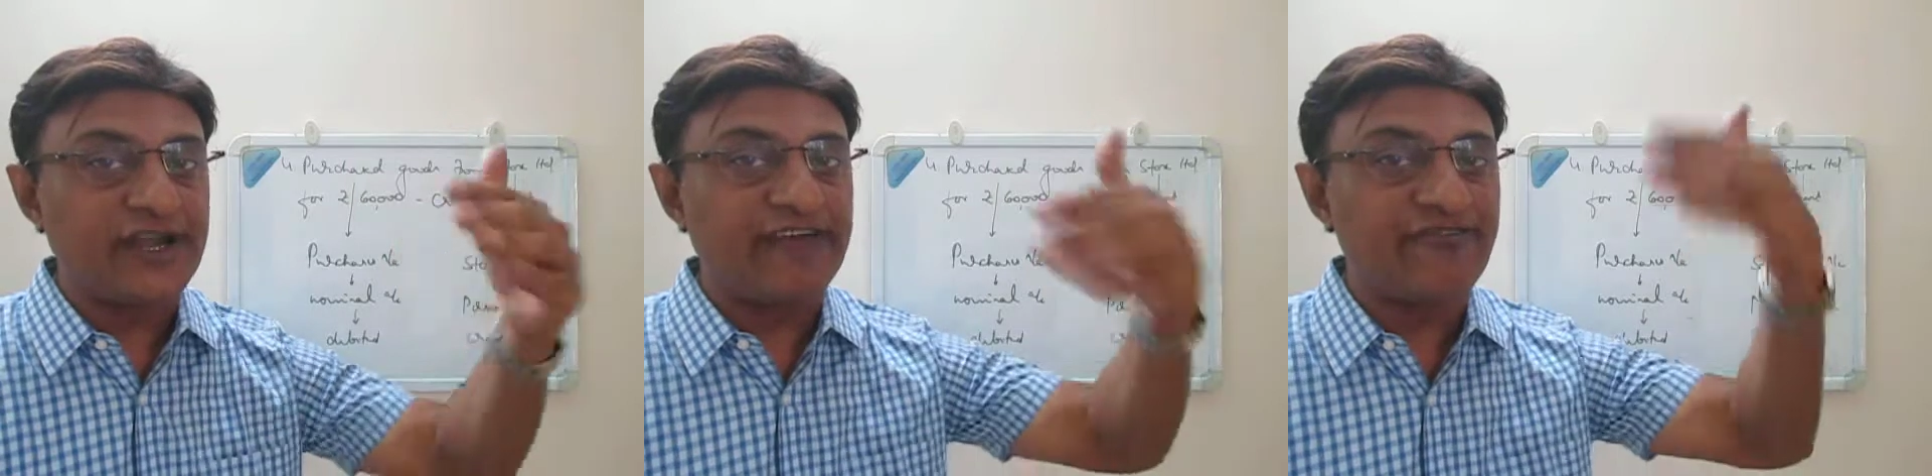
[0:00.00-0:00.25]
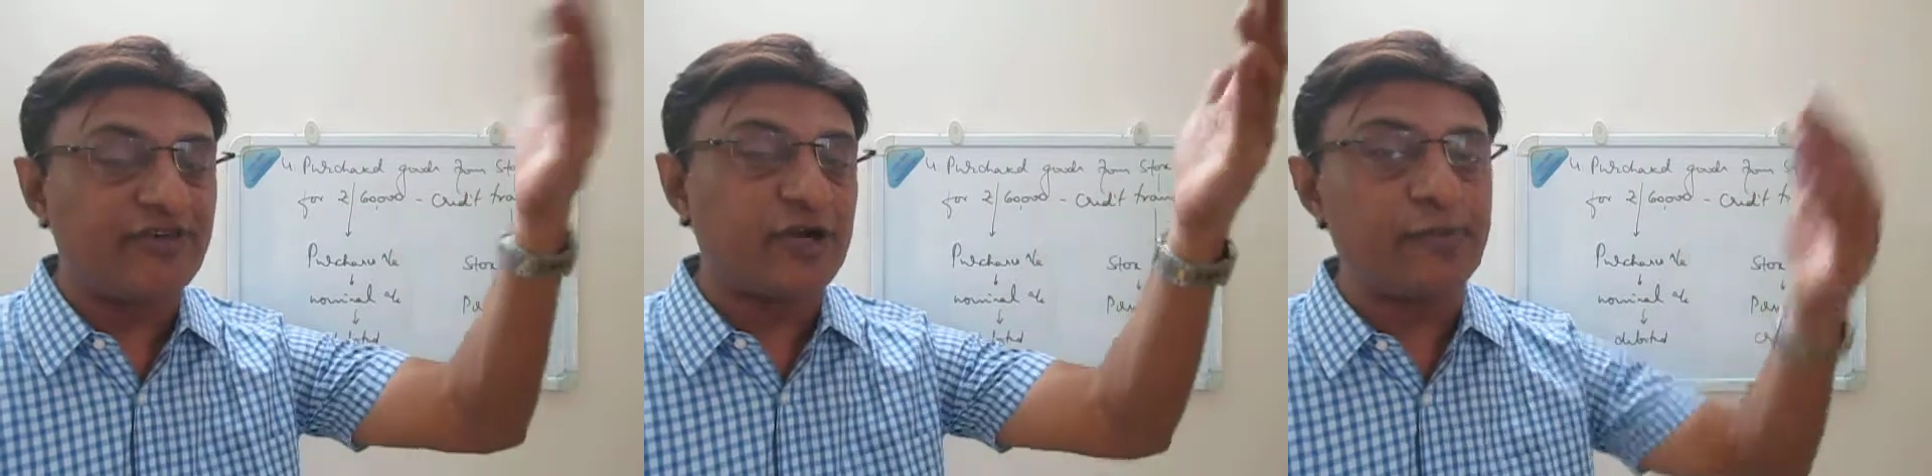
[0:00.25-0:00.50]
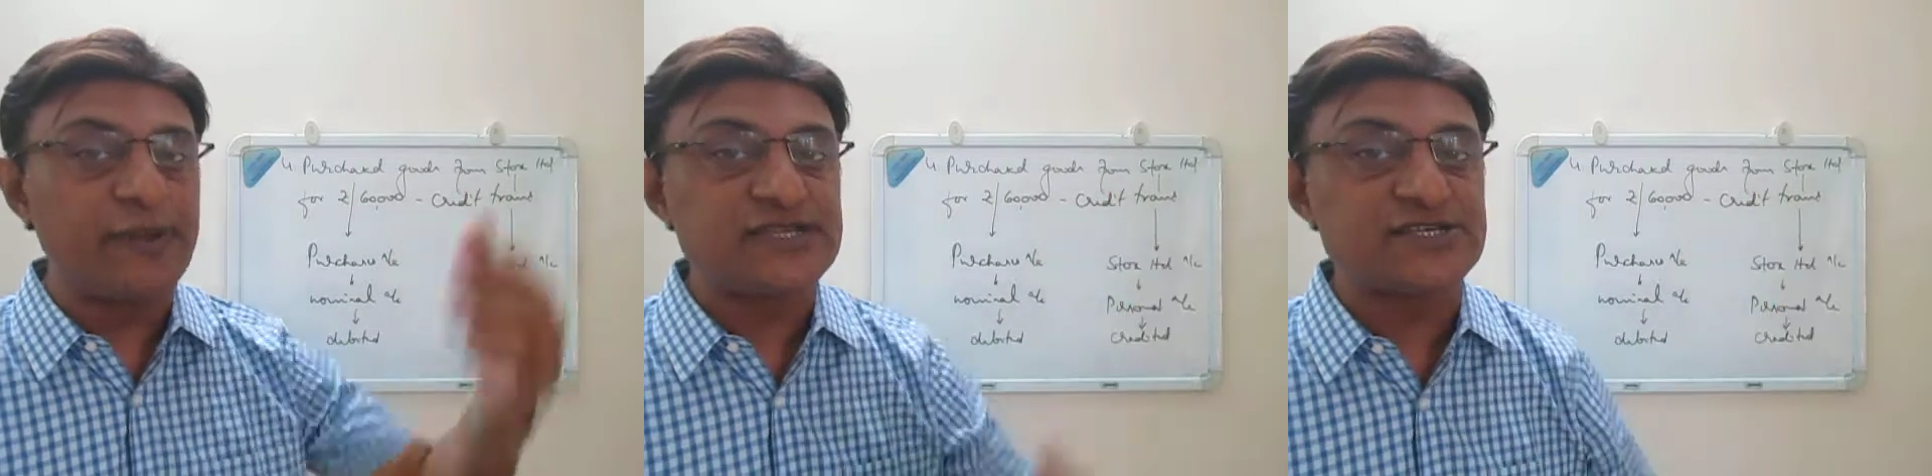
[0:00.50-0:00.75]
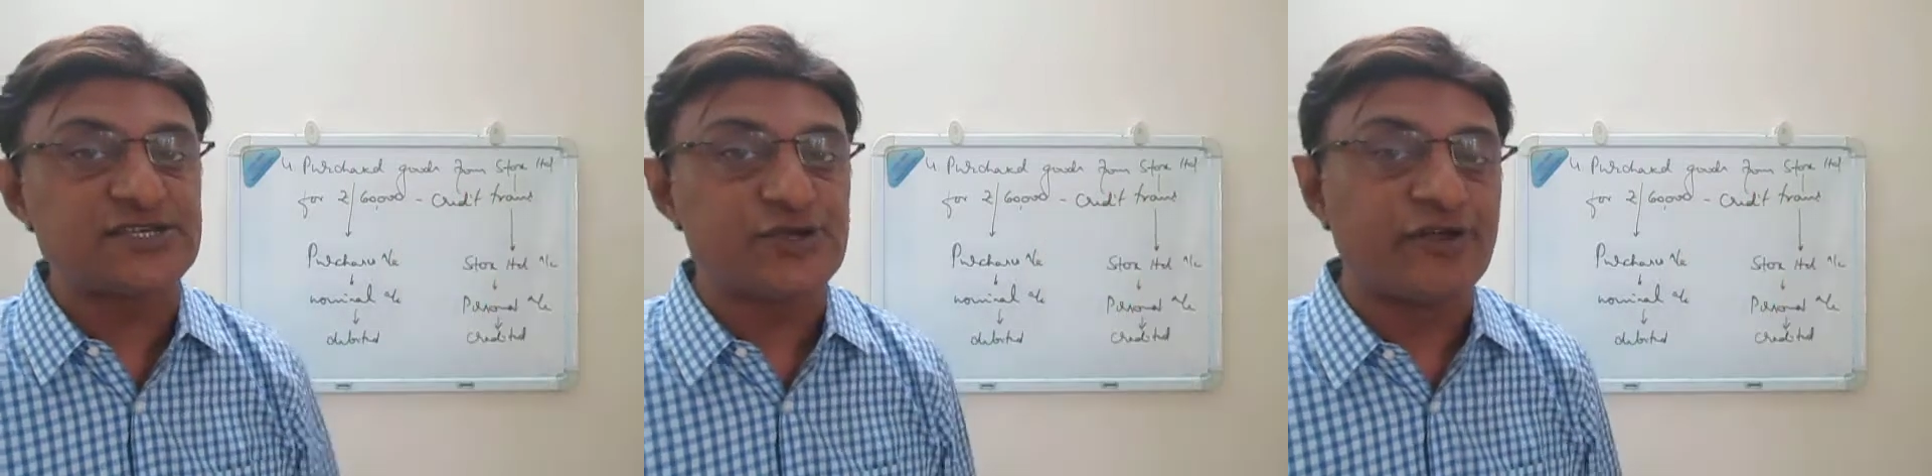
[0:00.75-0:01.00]
a deferred
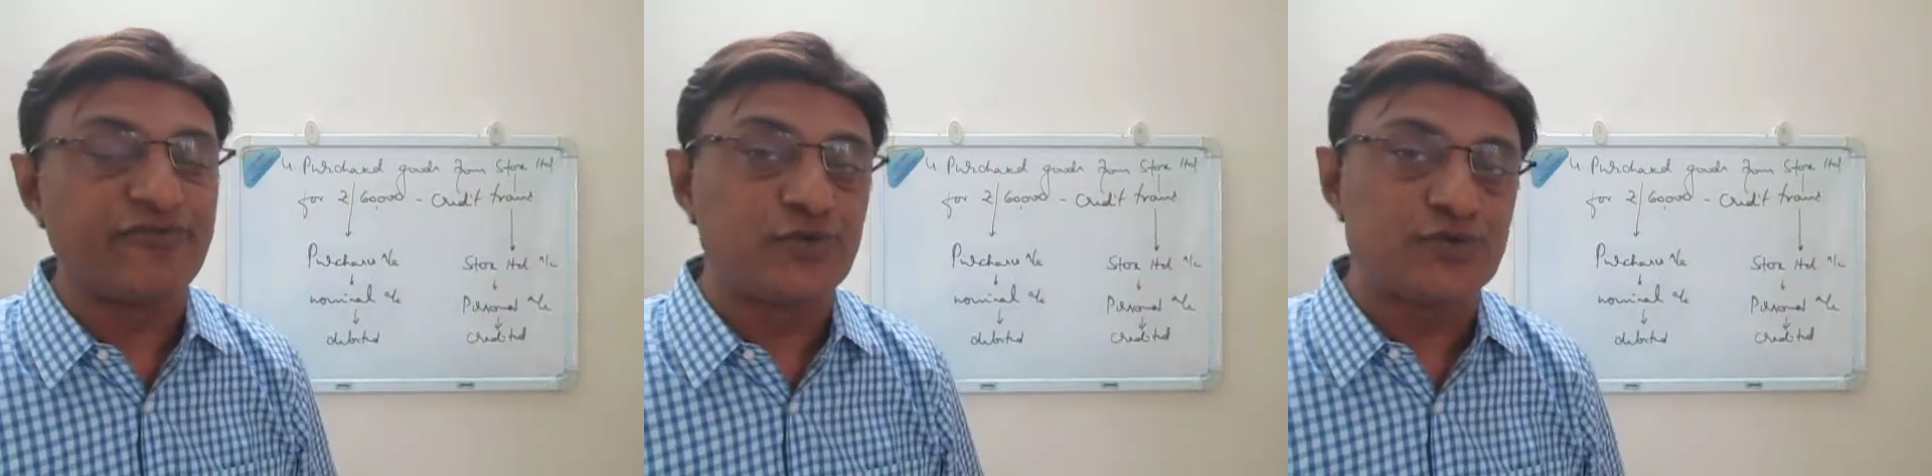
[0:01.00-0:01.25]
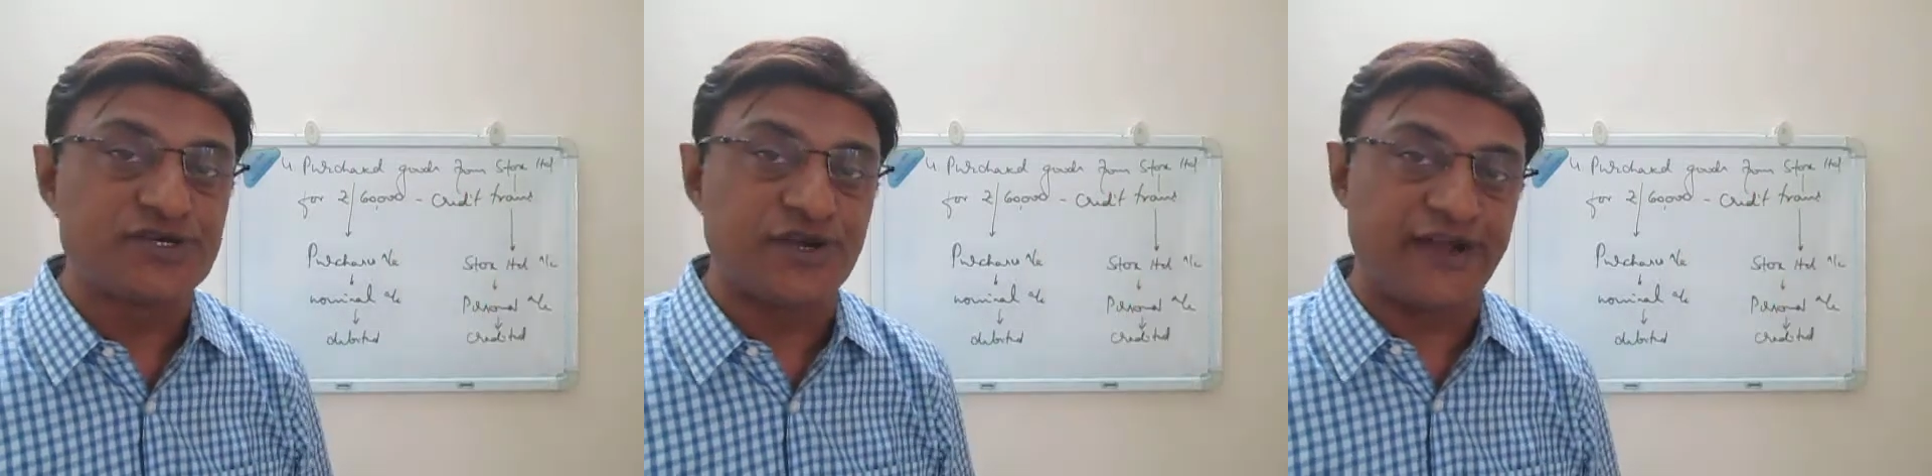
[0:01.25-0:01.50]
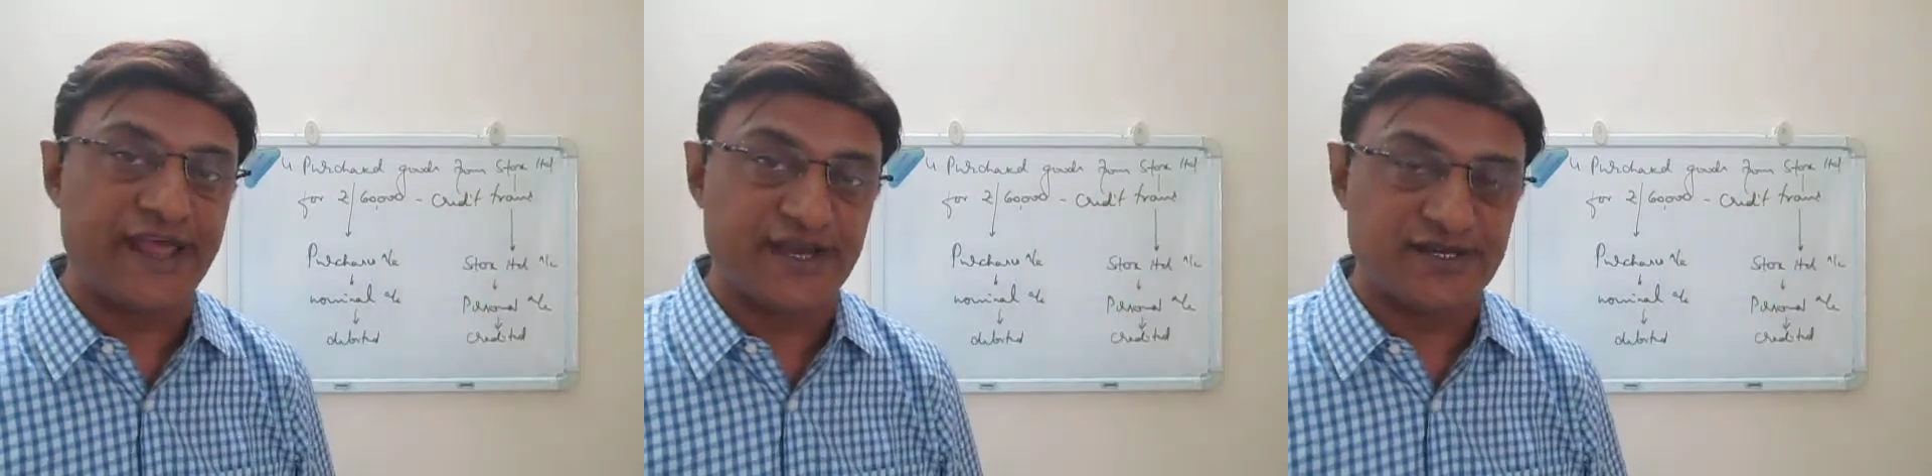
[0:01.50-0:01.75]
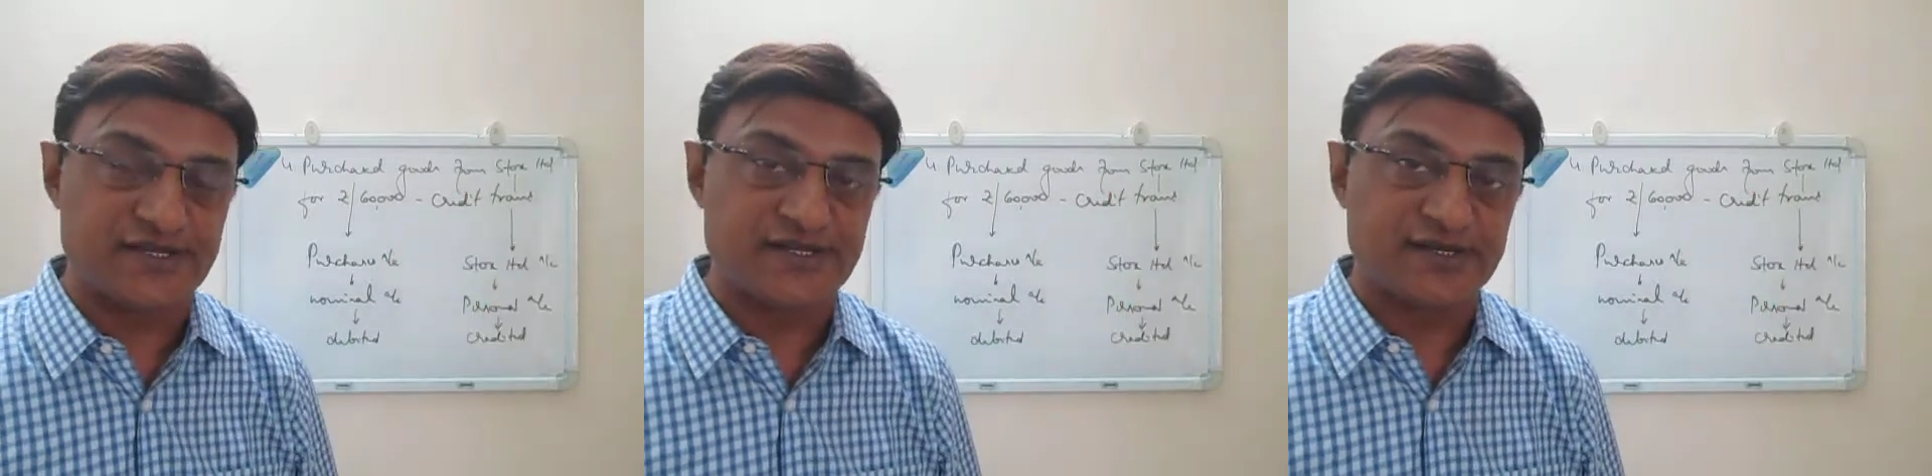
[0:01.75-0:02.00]
basis on a future
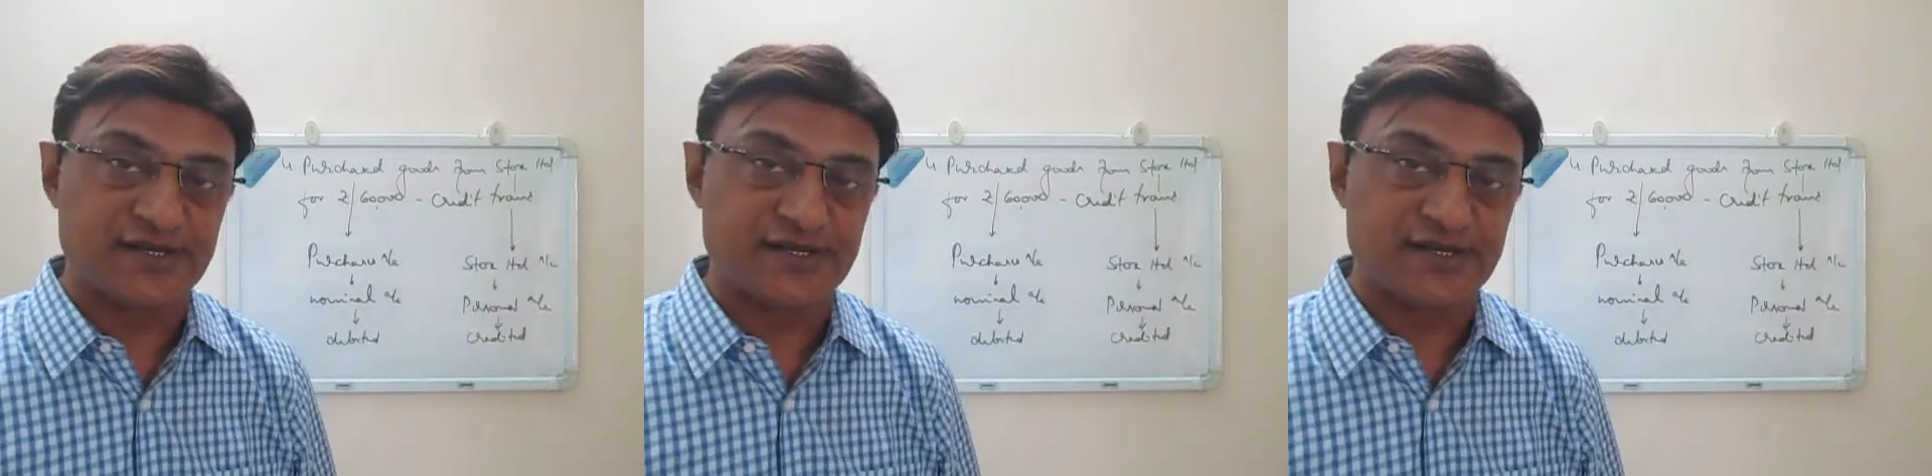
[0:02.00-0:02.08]
date,